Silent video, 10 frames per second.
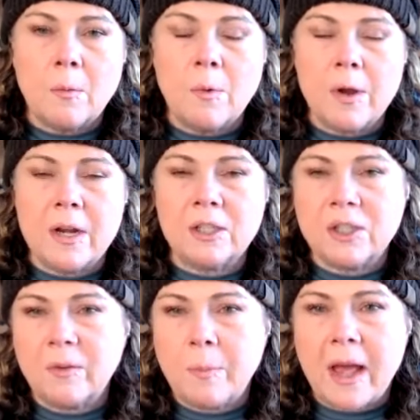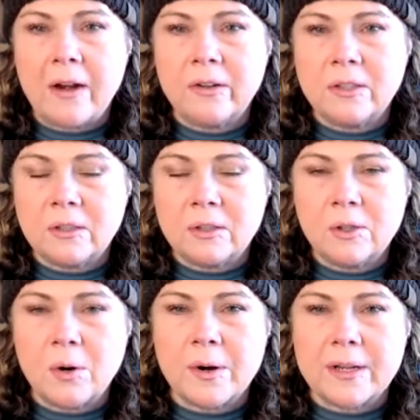We're going to shift patterns and
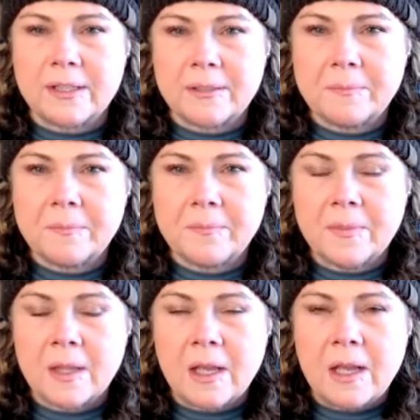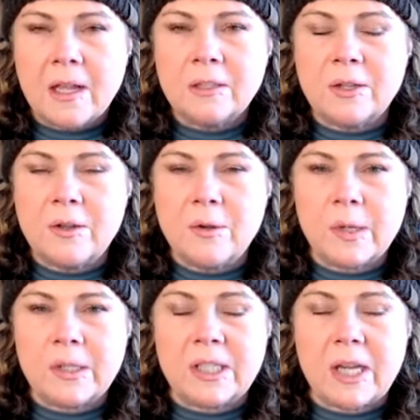stories so you
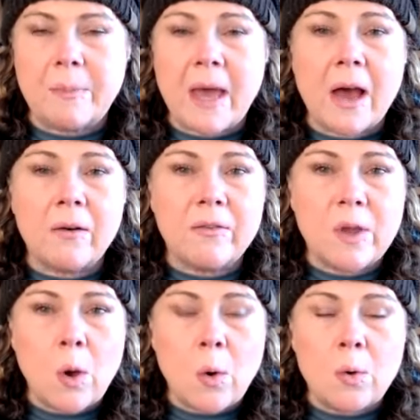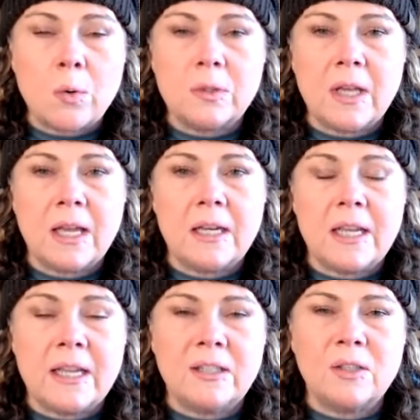can step out of the old and
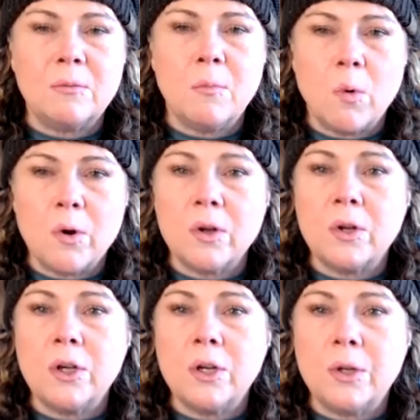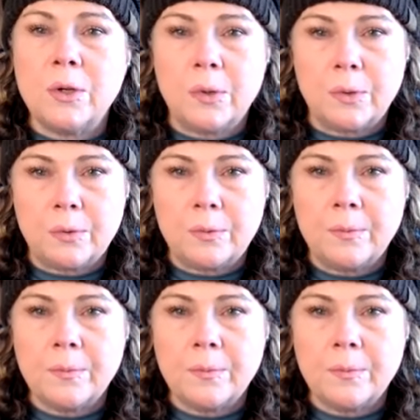into more new.